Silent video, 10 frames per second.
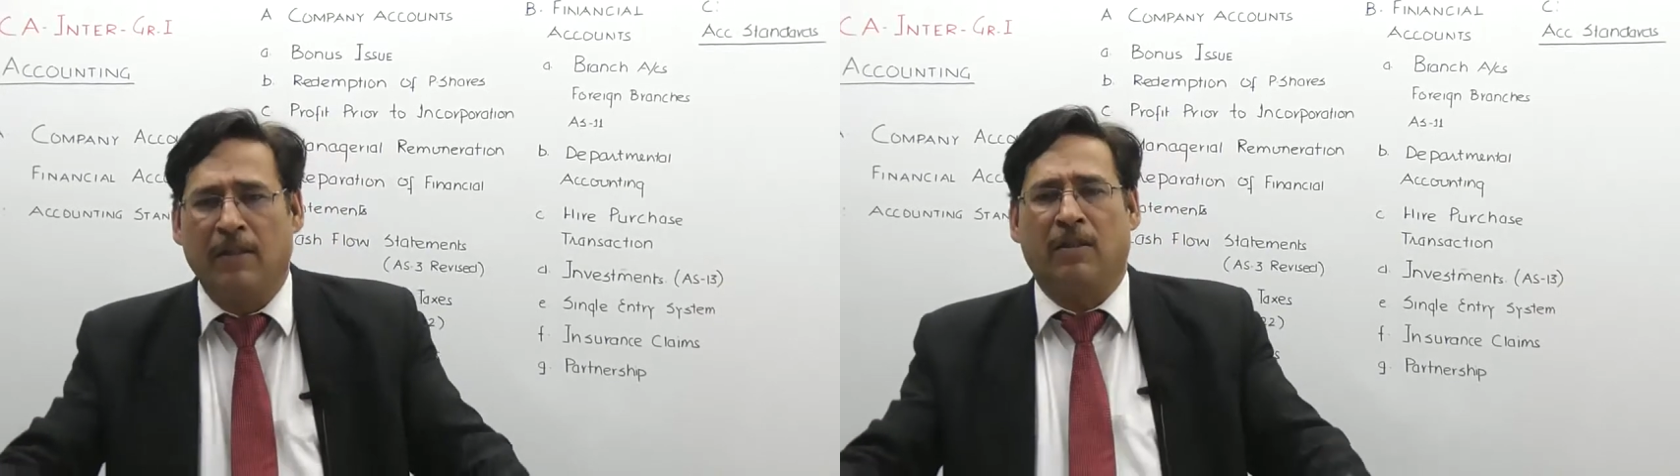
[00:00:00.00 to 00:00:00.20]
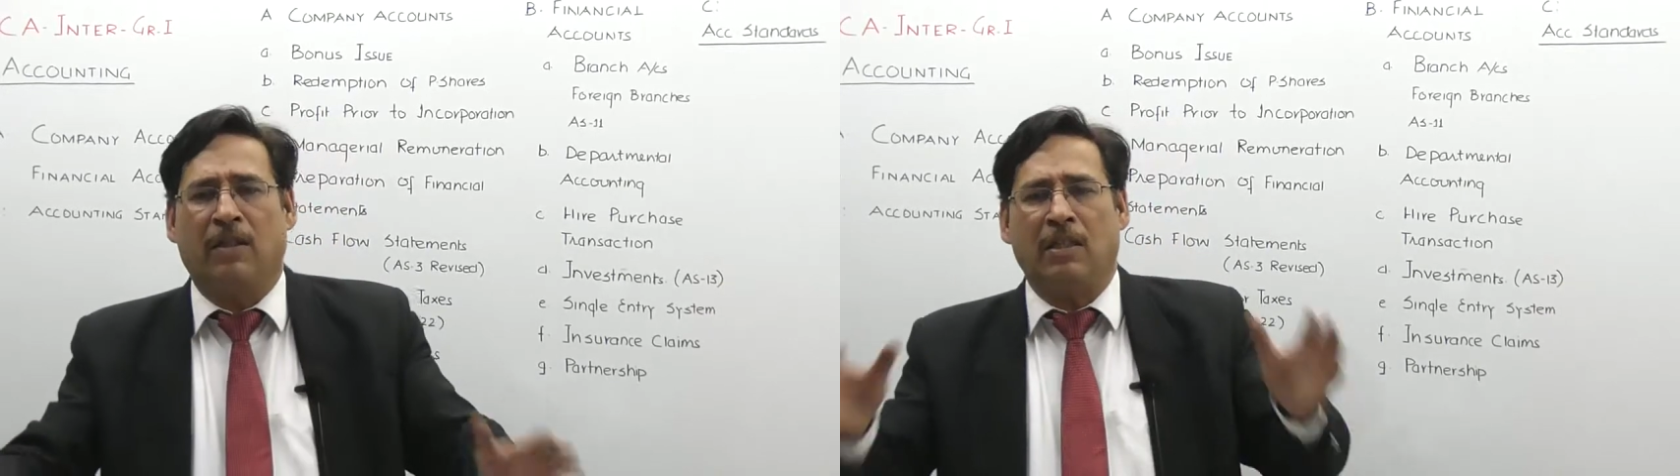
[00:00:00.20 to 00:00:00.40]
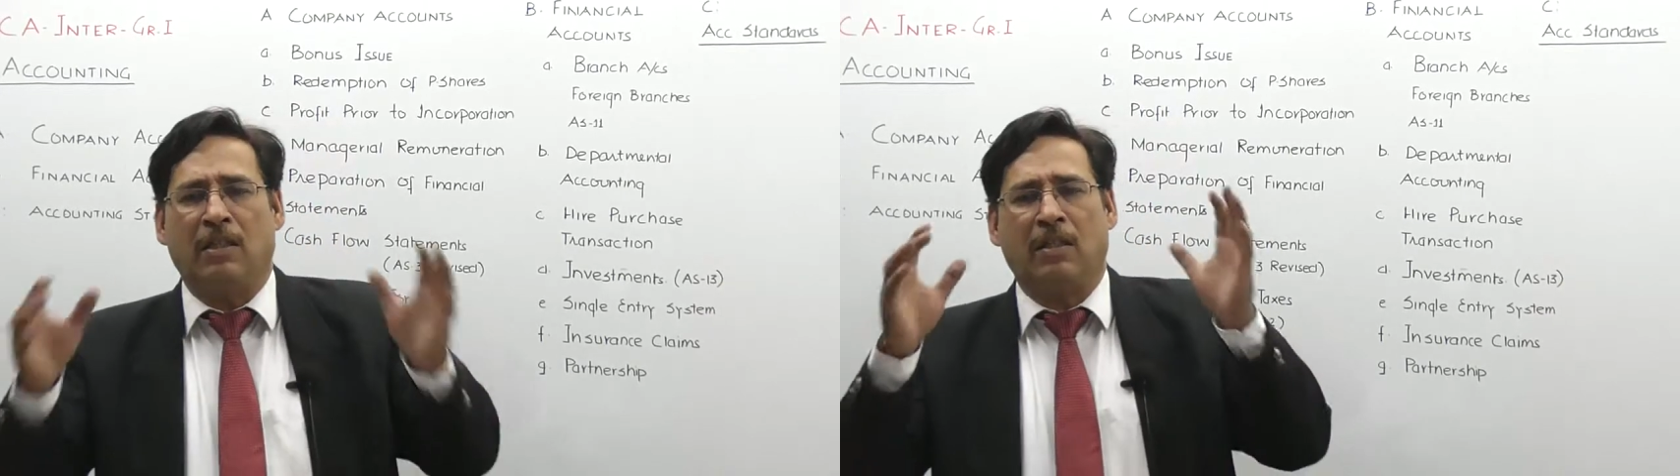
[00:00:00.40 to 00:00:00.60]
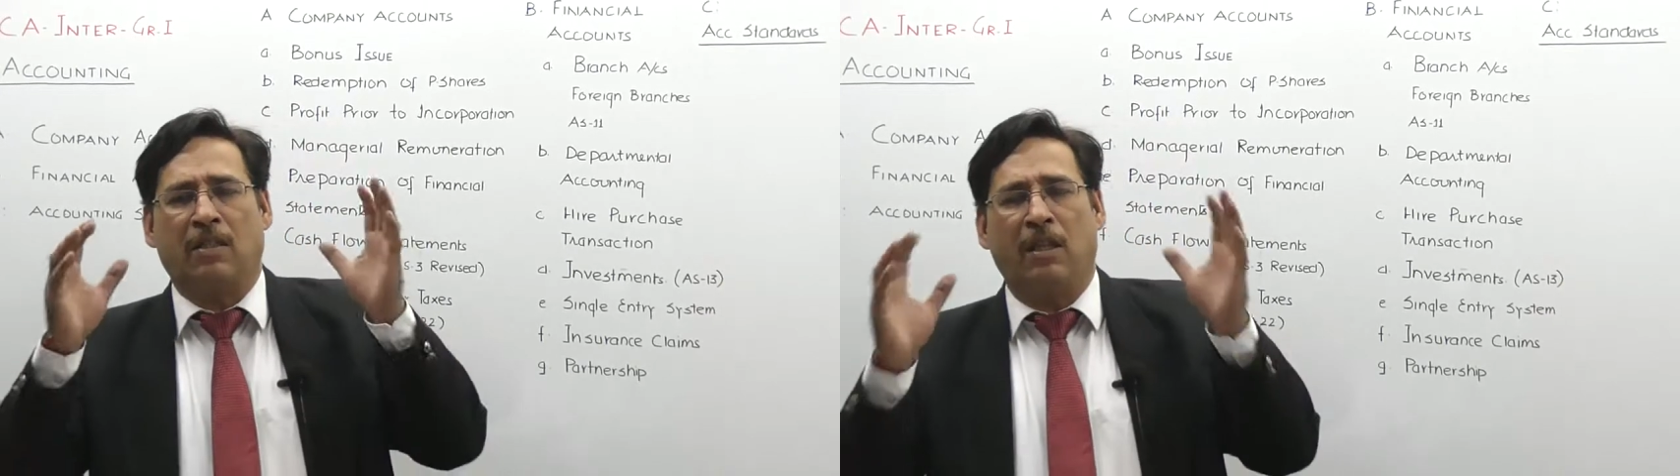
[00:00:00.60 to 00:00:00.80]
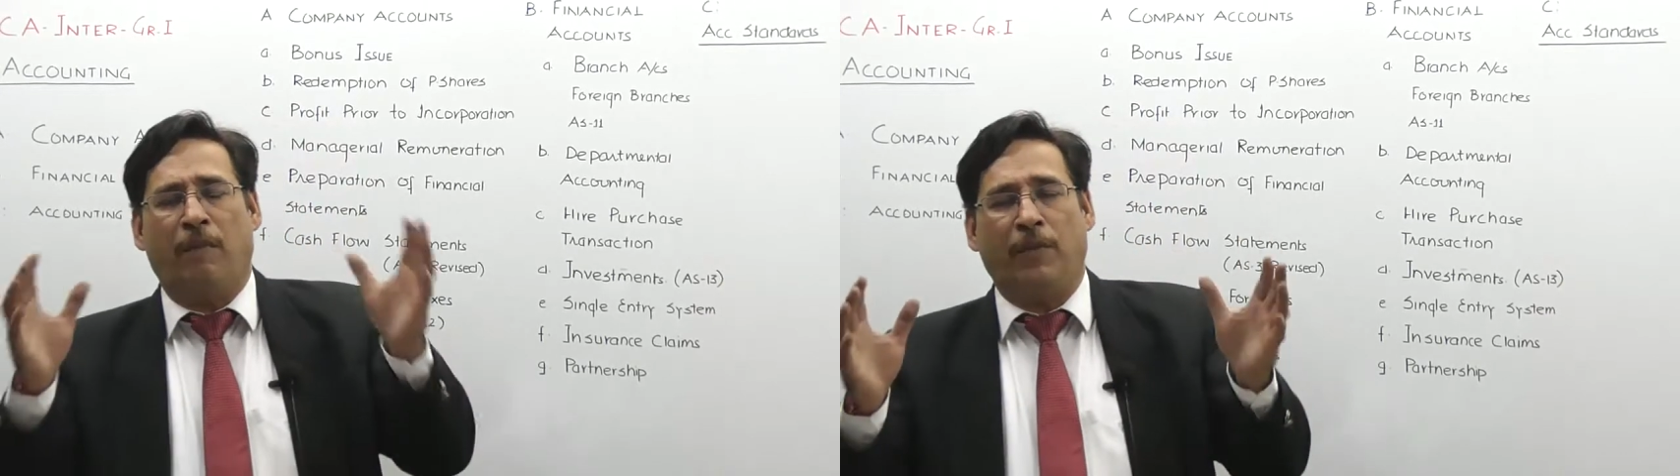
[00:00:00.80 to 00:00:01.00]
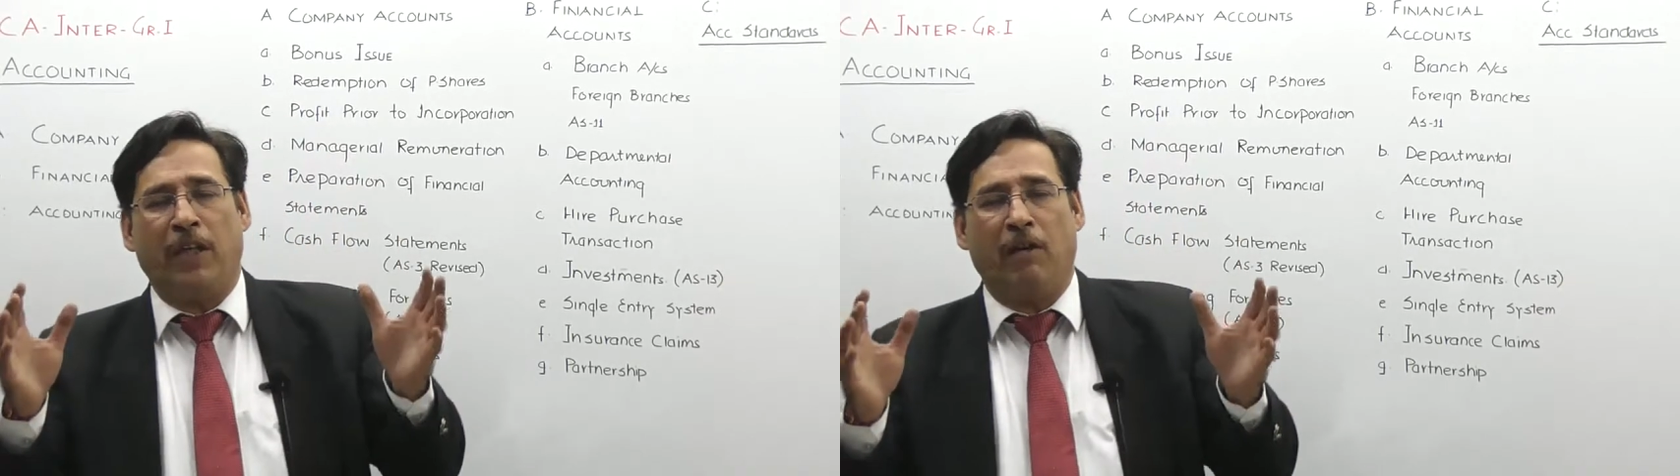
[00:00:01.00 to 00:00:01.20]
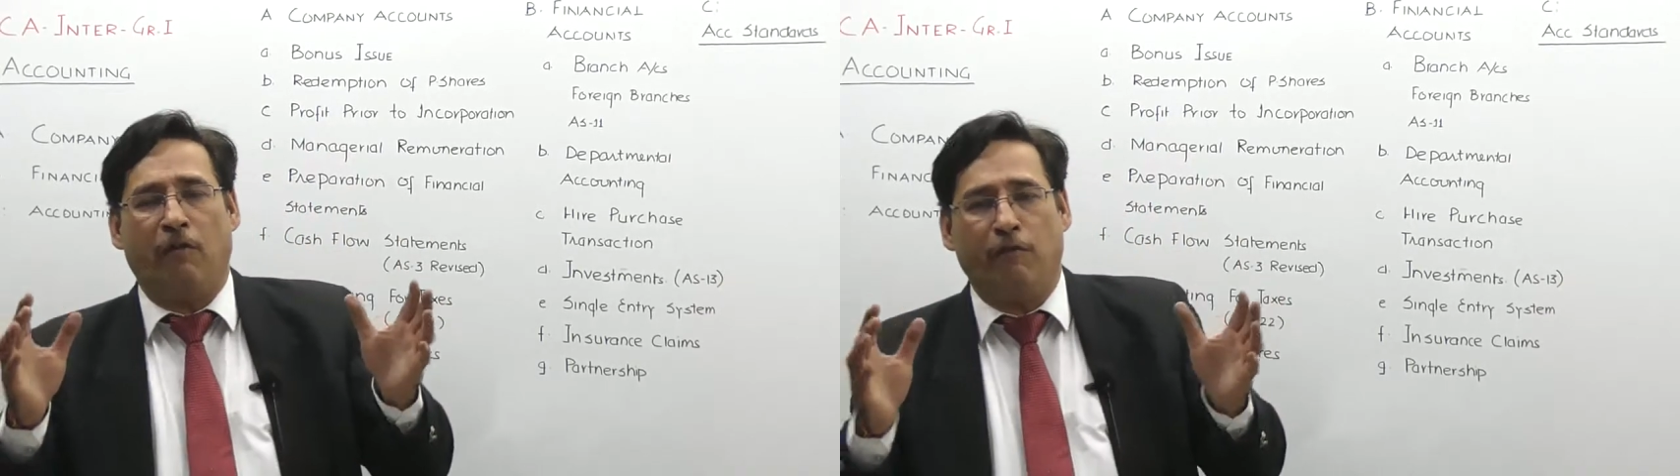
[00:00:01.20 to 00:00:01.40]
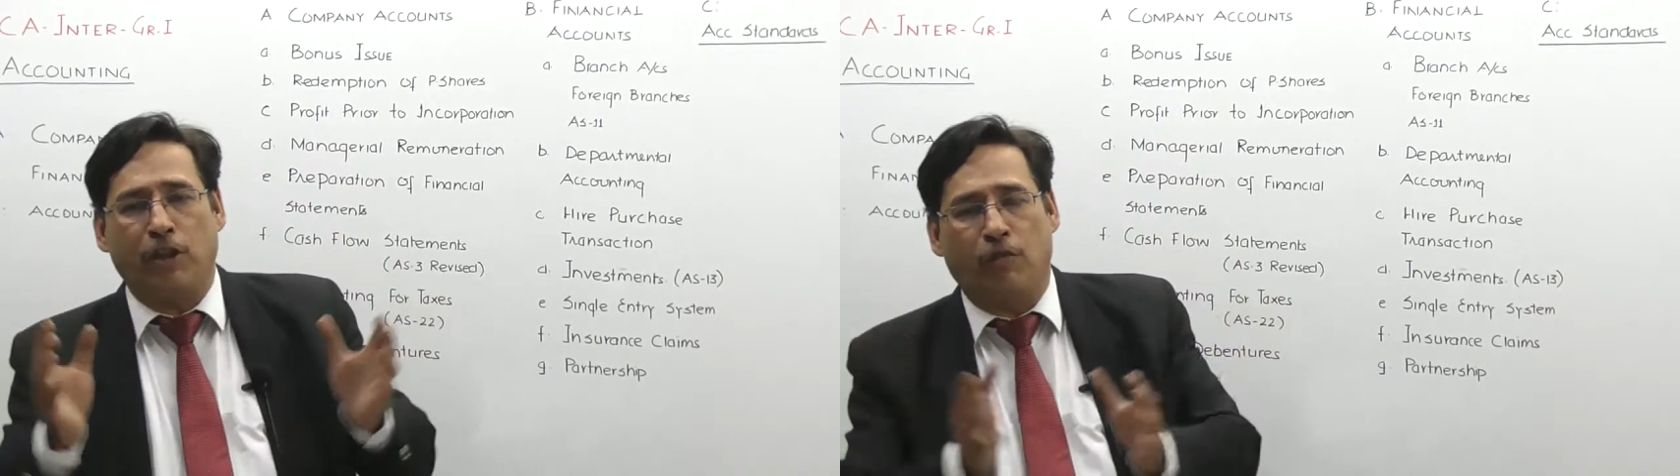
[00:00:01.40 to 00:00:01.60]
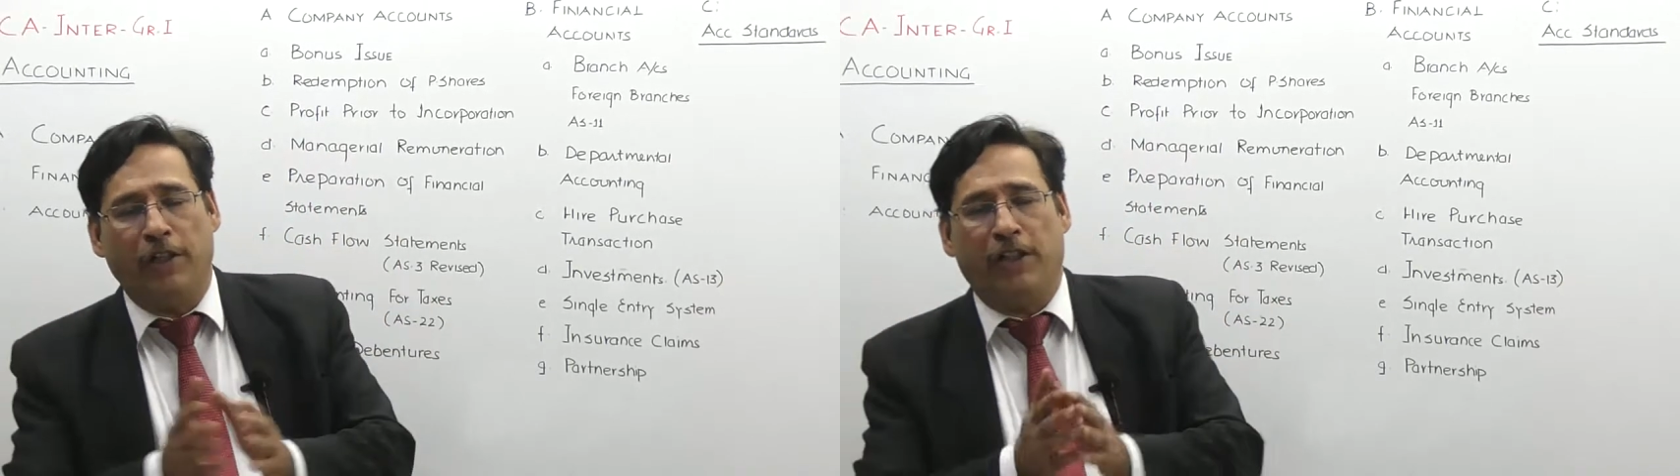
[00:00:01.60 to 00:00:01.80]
This is something which will